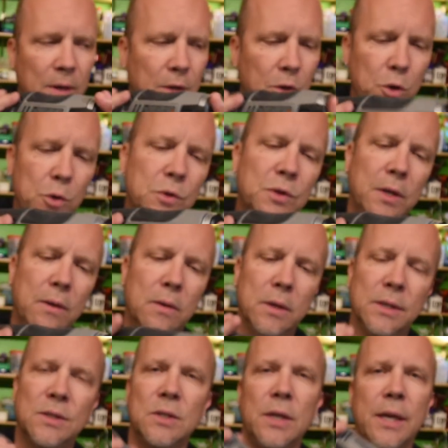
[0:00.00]
in using
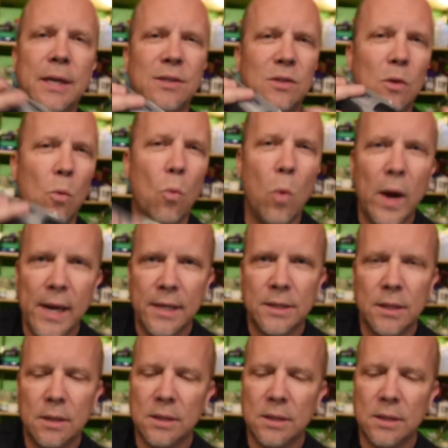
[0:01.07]
this is the weight.